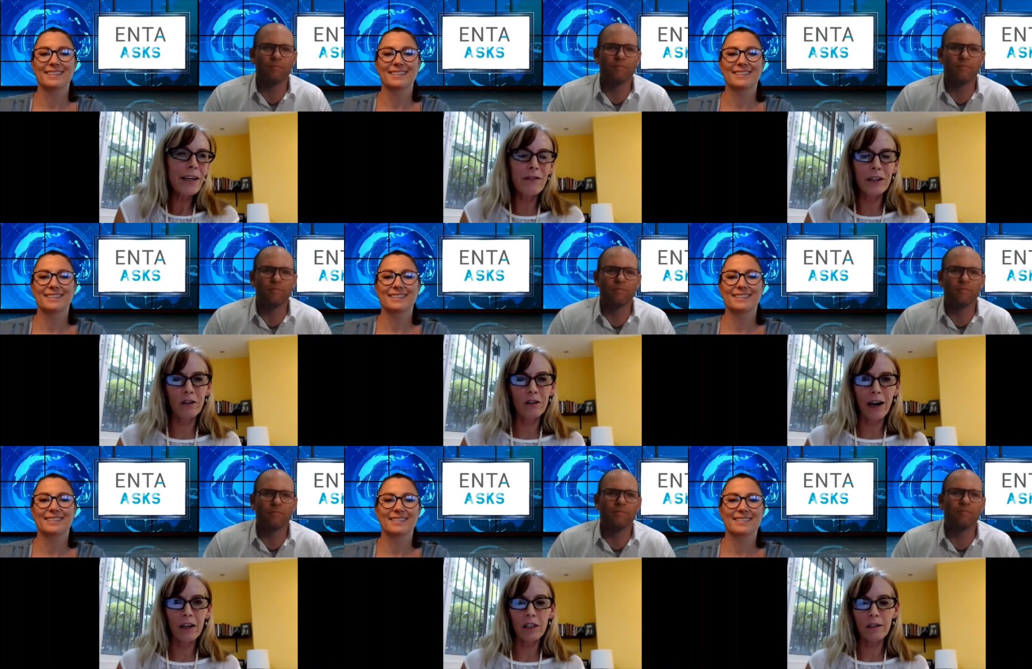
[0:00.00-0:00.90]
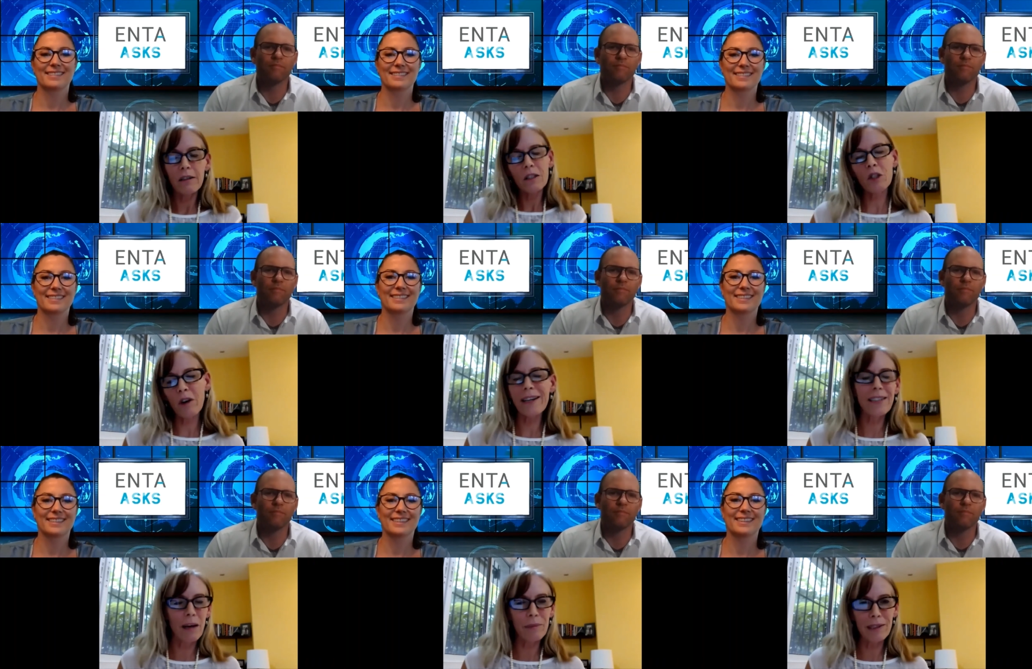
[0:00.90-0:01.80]
Speaker 1: of interaction. So trying to
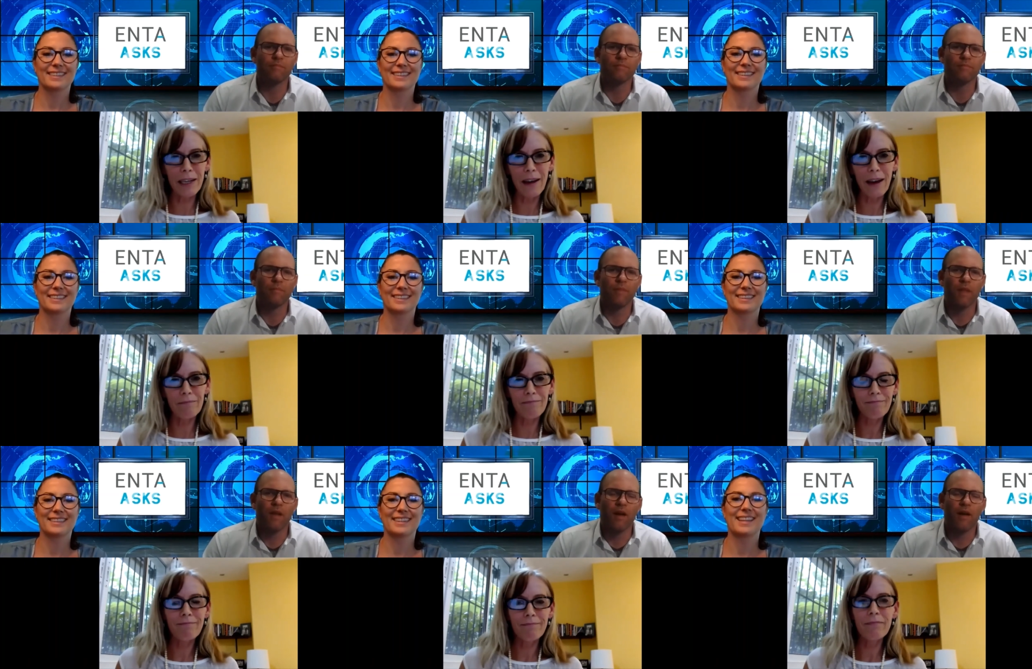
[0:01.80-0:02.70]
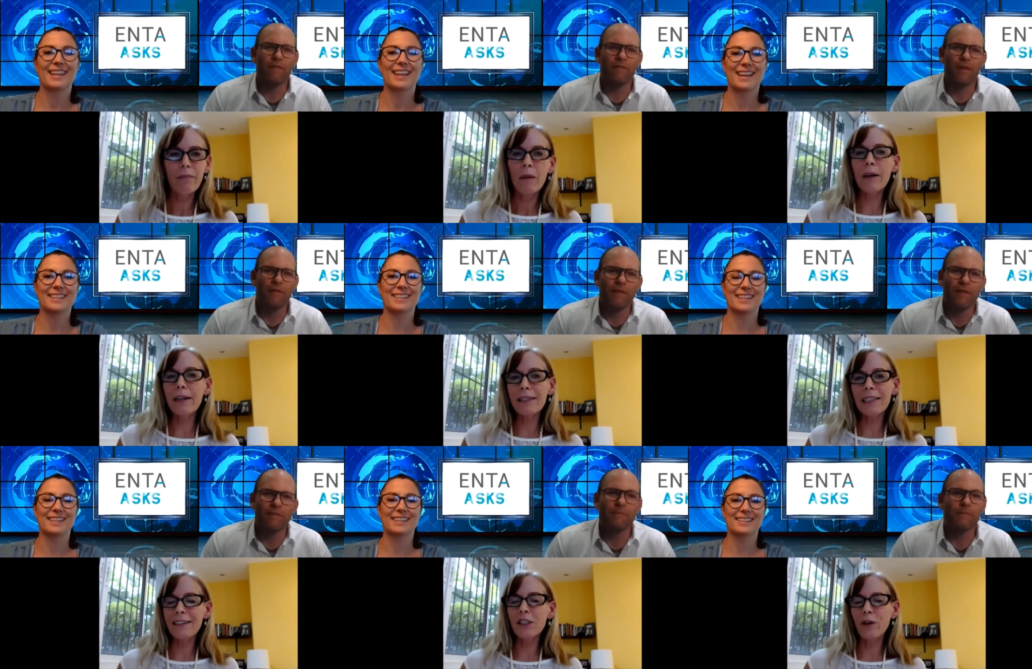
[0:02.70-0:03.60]
emulate that. But it is a
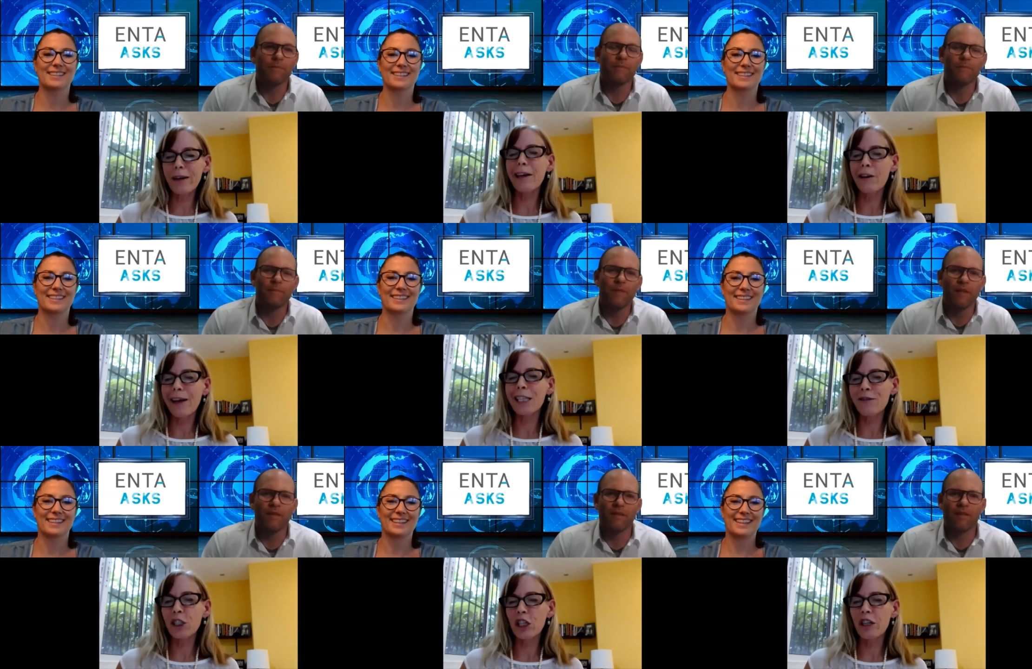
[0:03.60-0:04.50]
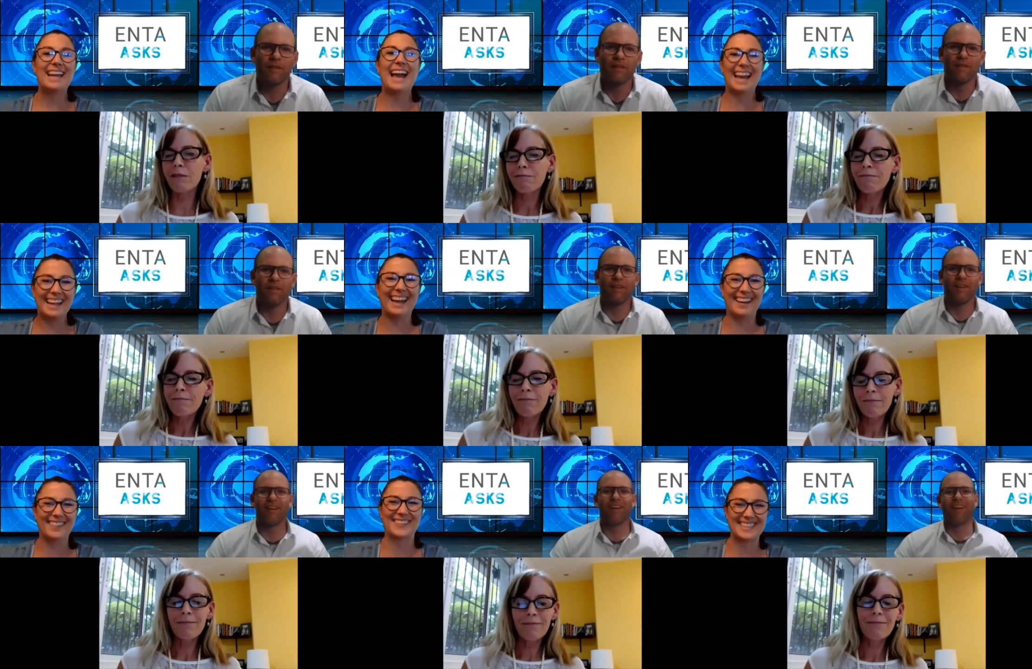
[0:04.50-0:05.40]
little trickier, that's for sure. Yeah,
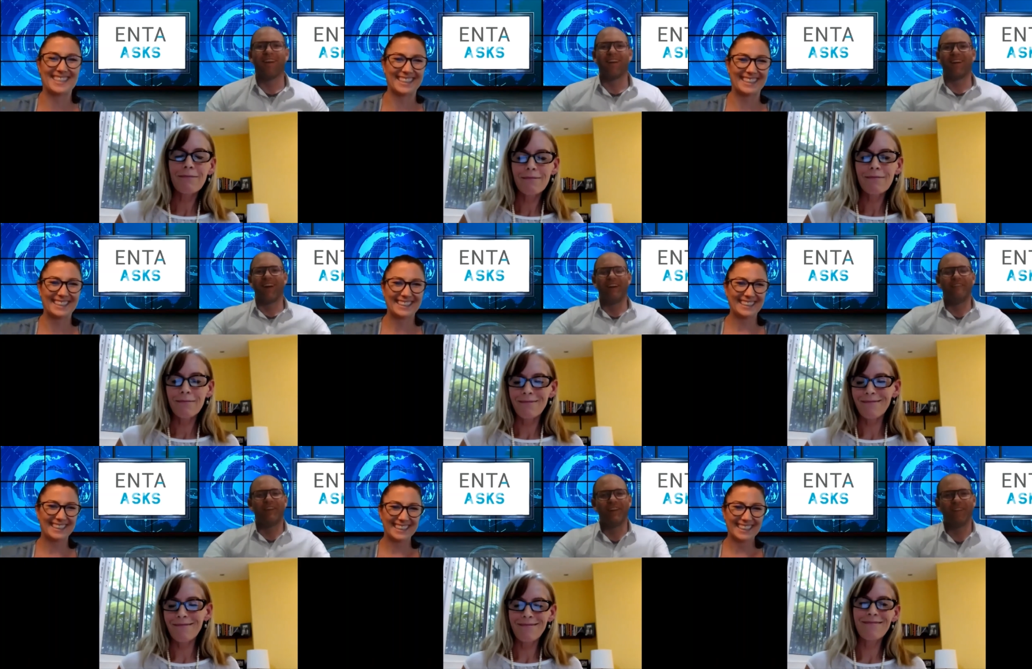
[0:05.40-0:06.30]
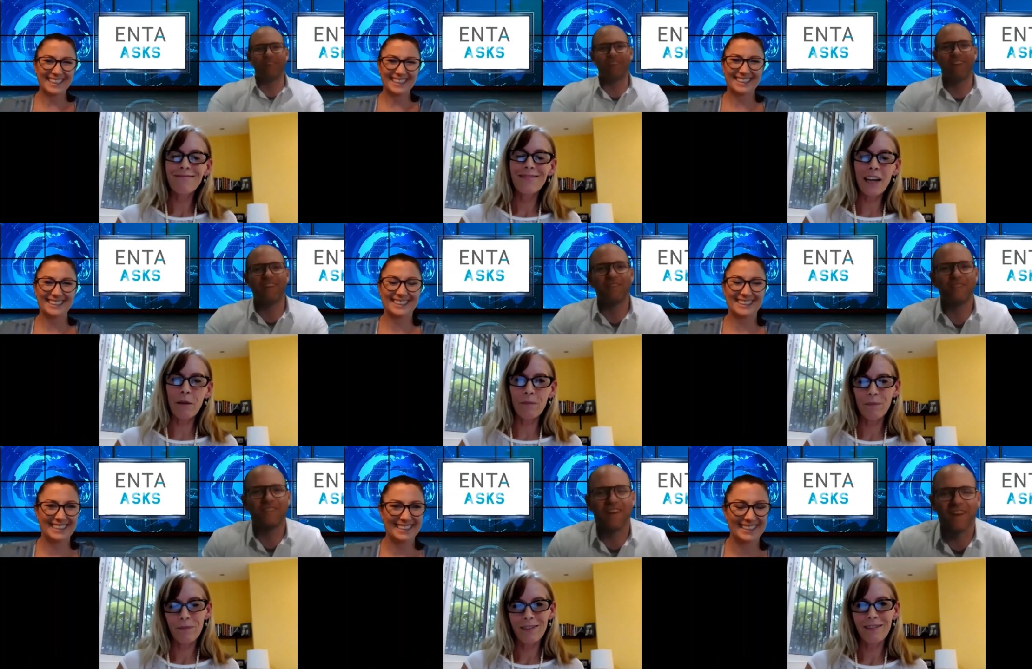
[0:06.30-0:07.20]
for sure.
Speaker 2: I find it really
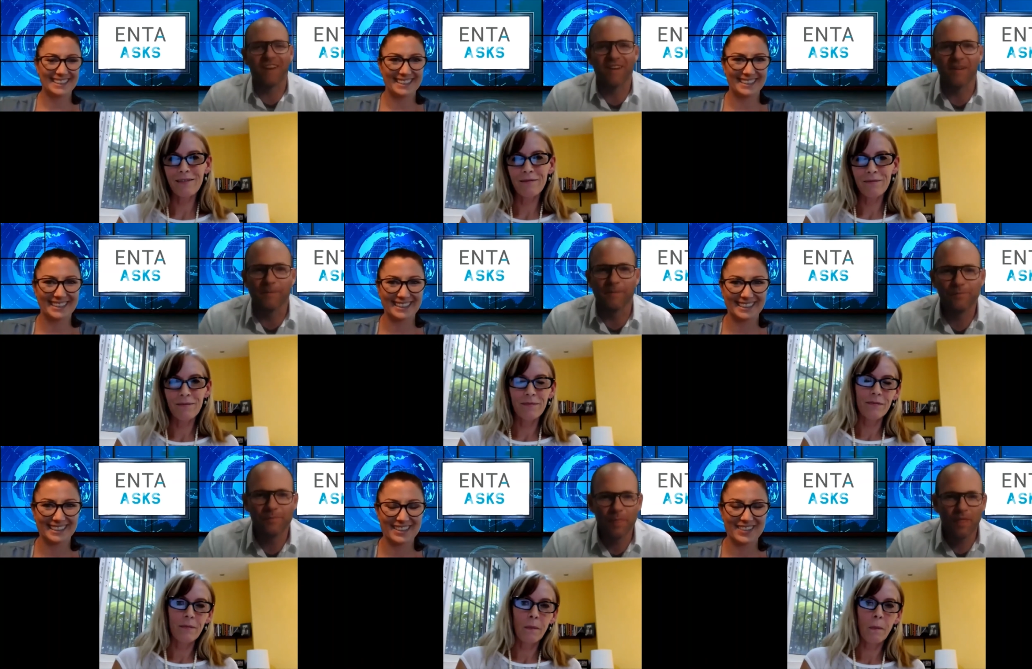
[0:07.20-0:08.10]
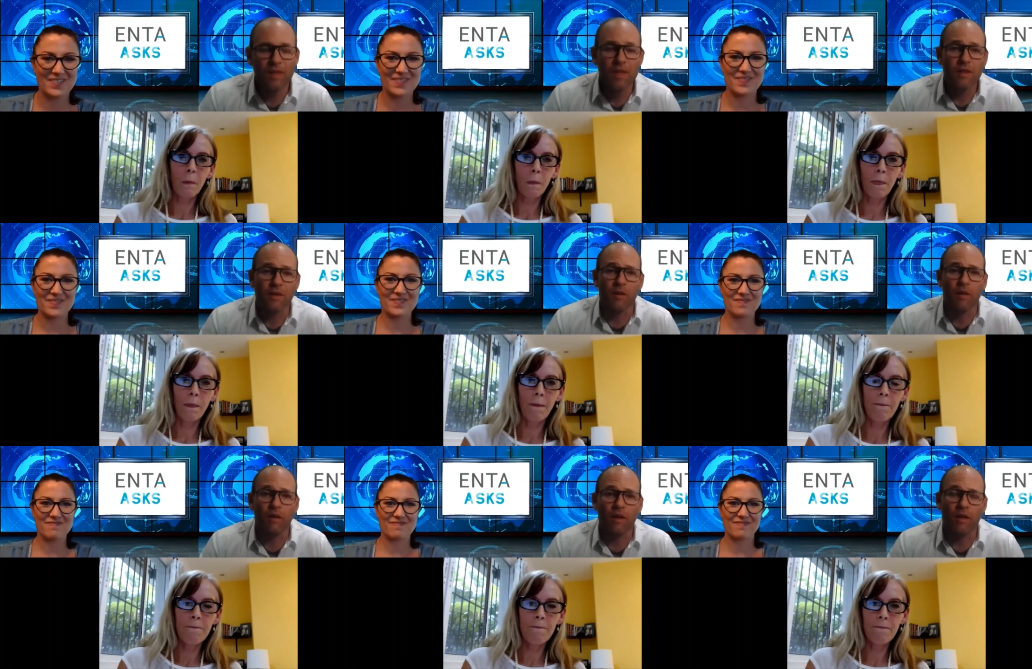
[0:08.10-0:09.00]
interesting, you
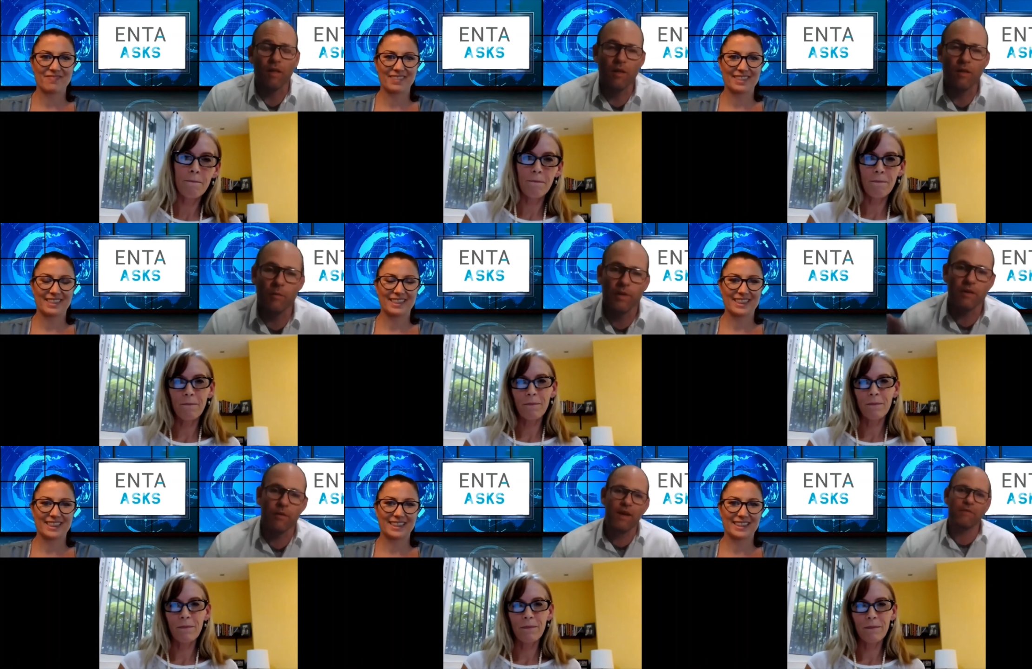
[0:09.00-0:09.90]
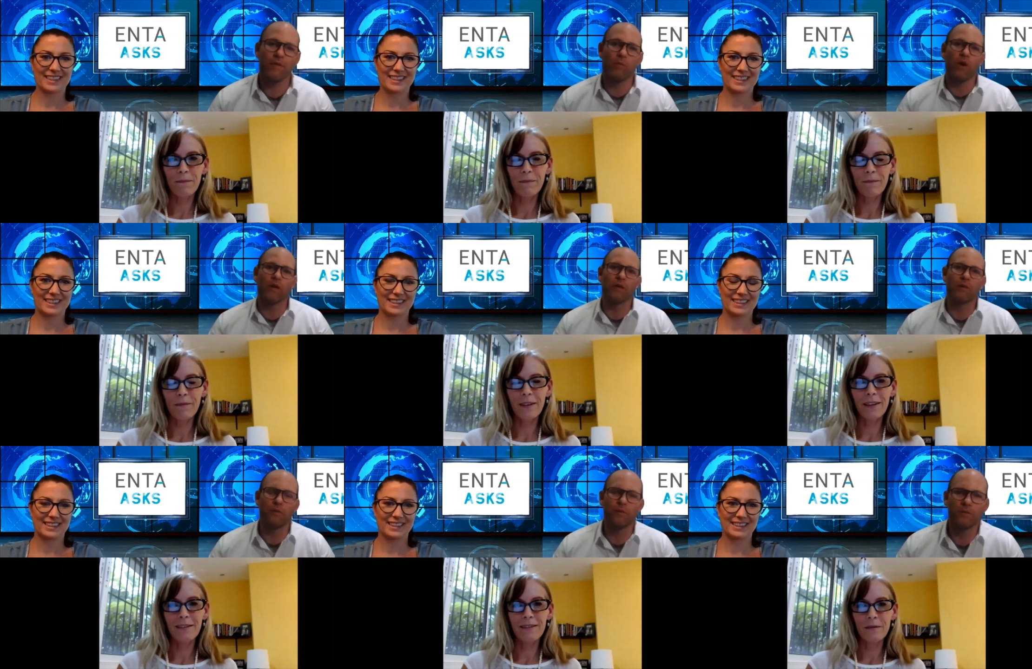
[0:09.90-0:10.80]
know, we don't have the water
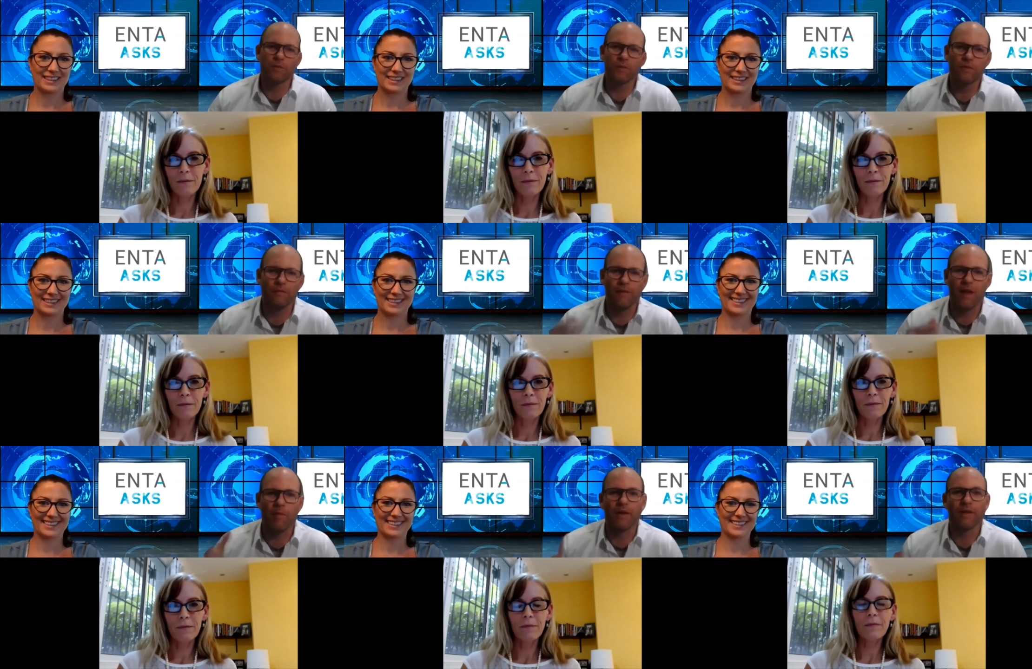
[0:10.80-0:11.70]
cooler fly-by